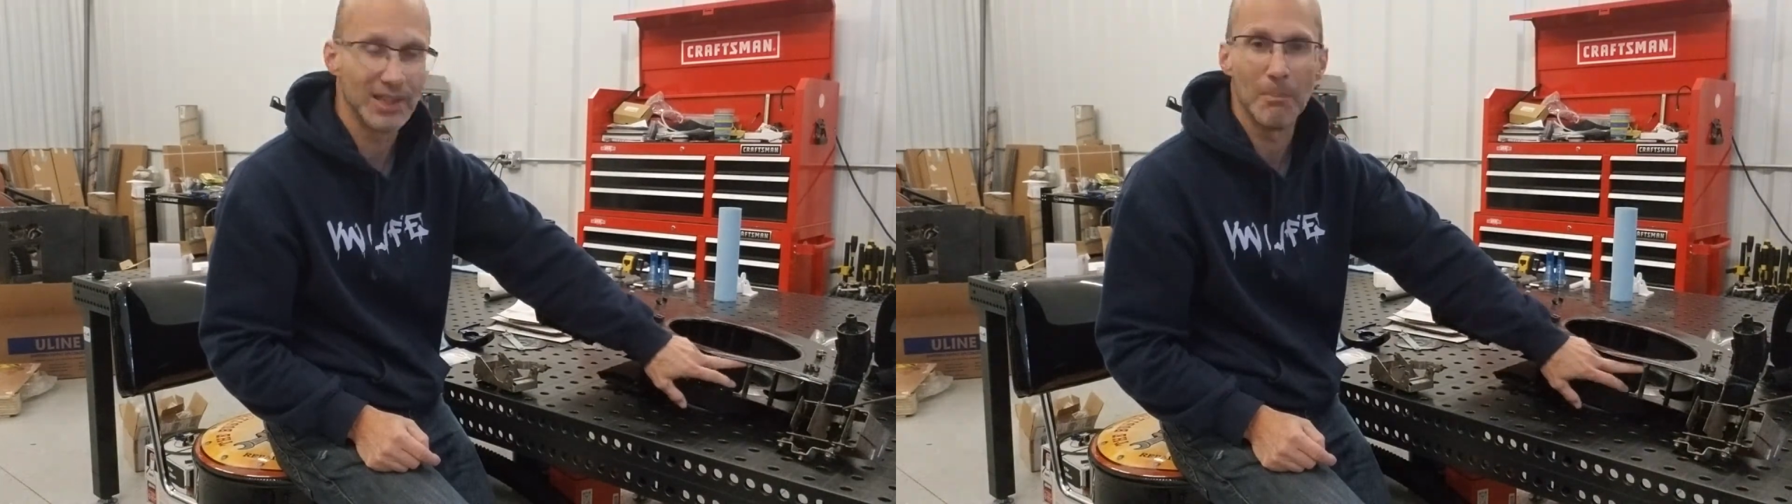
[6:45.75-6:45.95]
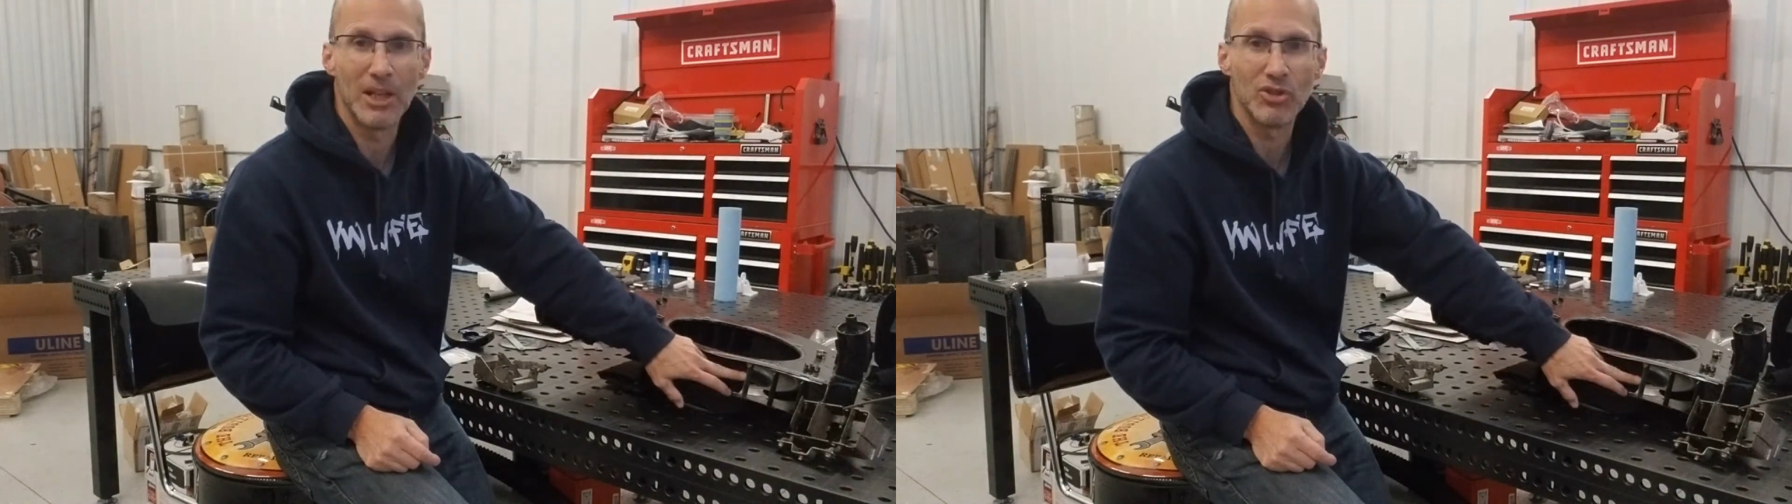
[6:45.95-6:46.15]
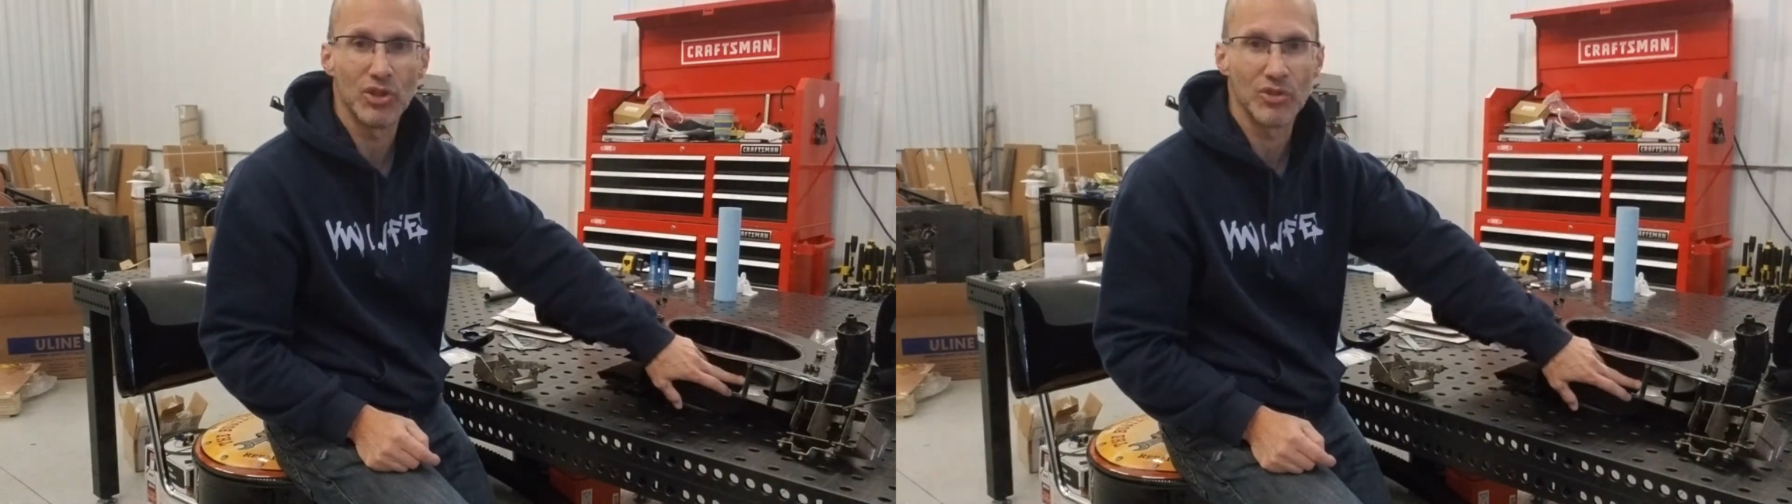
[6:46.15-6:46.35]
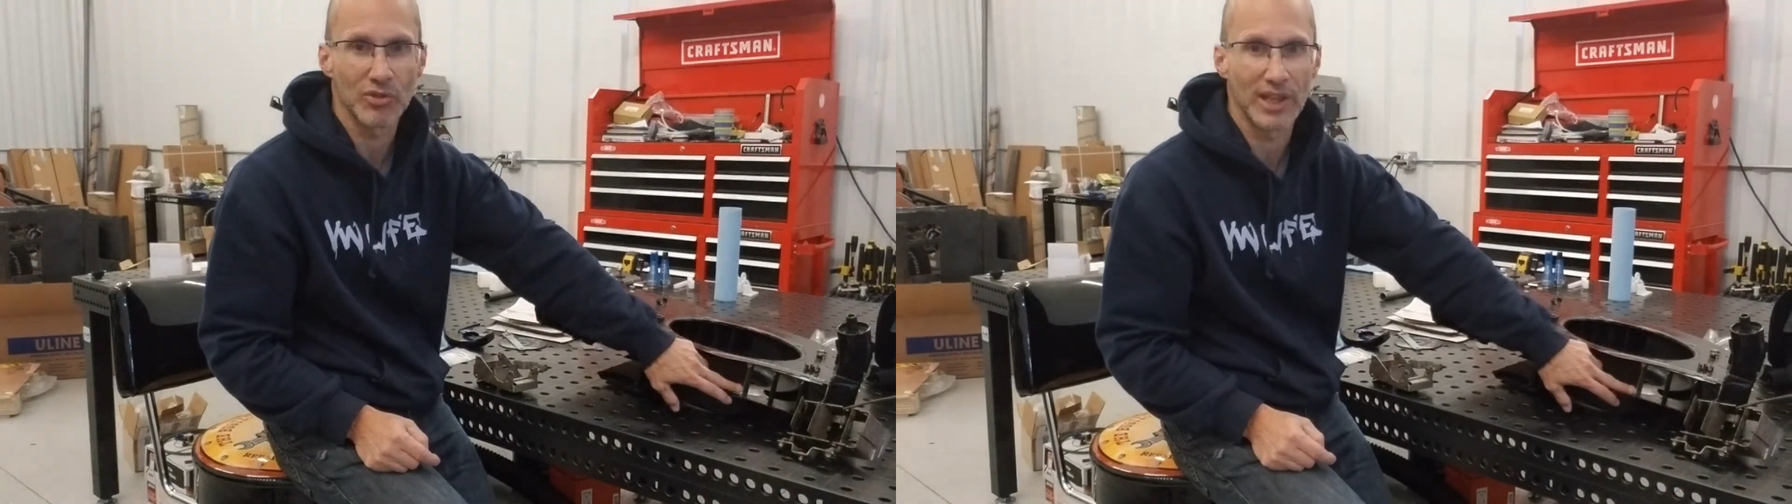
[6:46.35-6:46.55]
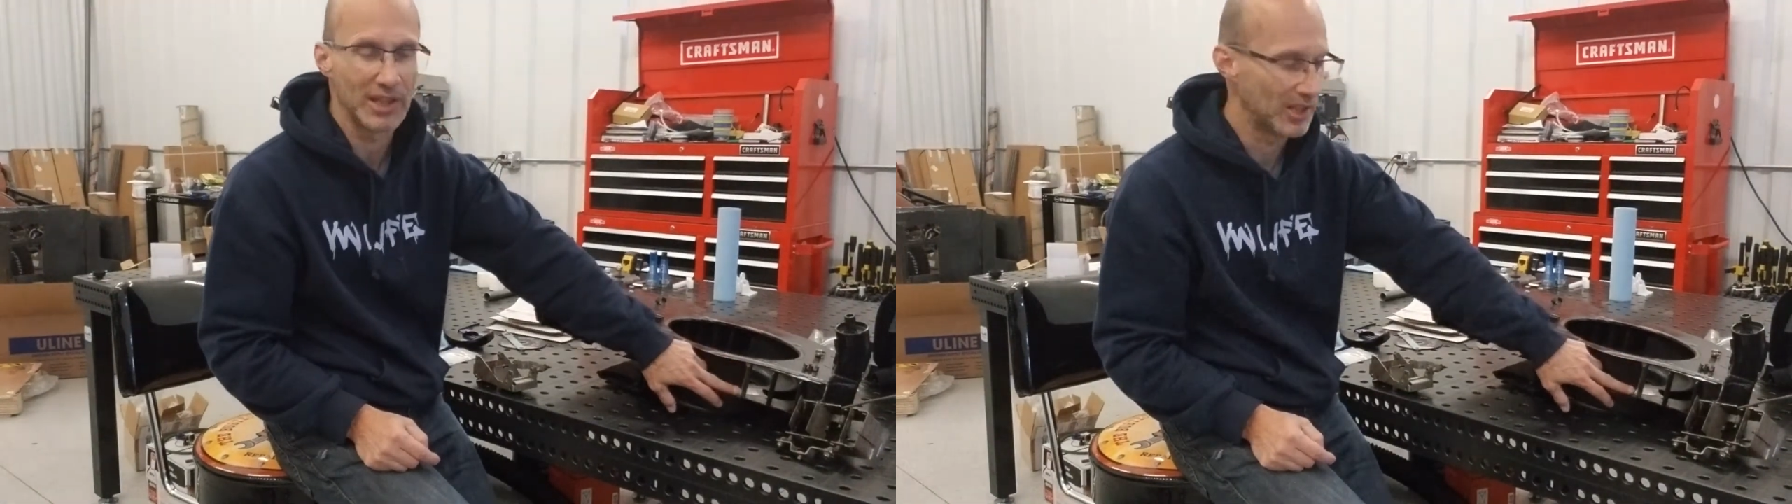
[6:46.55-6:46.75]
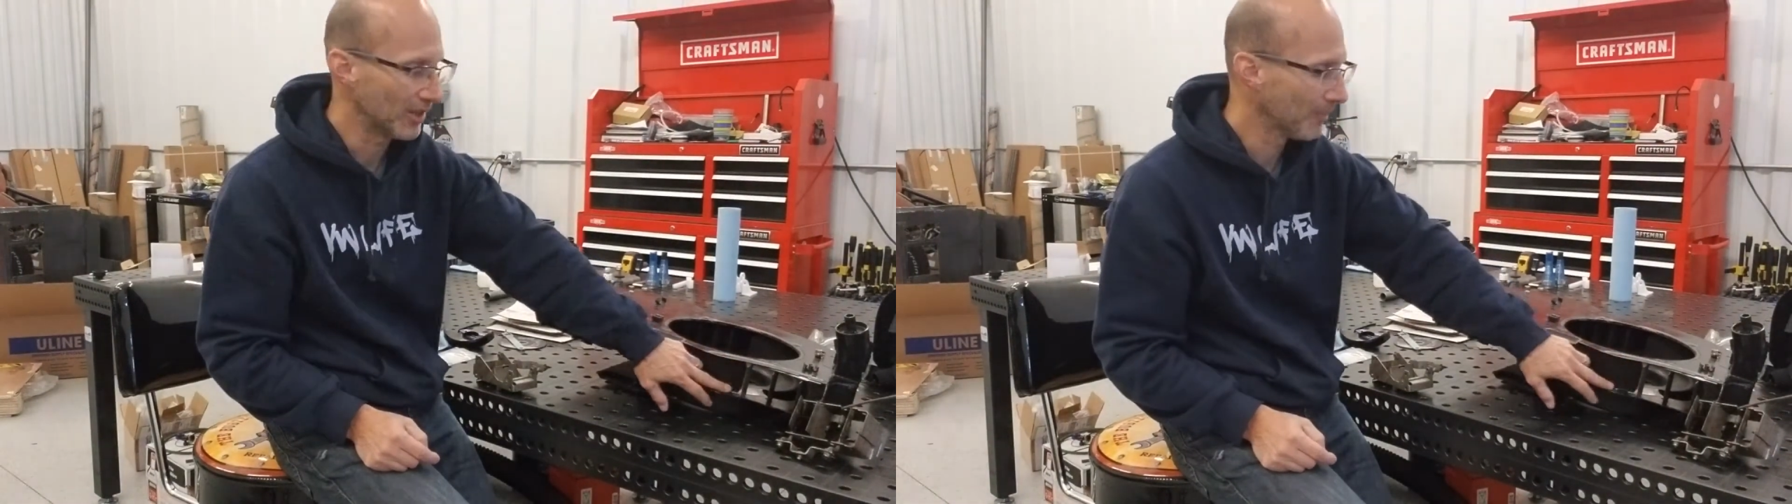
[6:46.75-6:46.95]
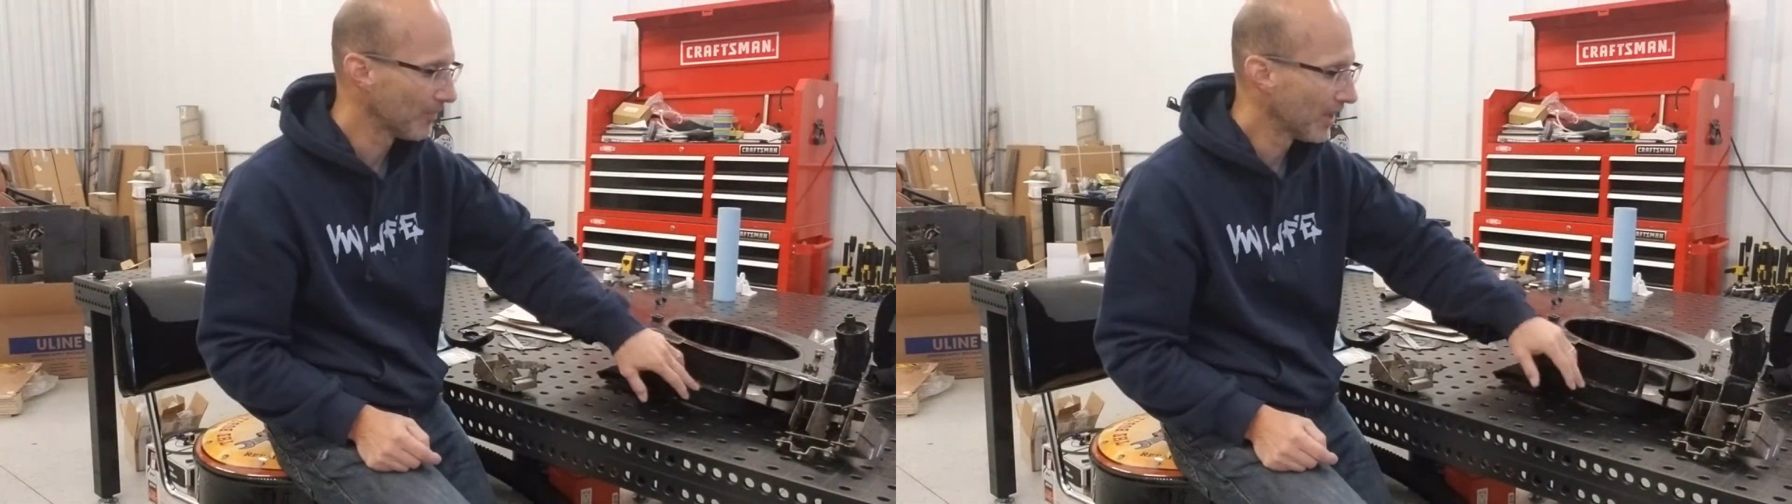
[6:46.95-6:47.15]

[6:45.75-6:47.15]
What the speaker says: dimensions right here.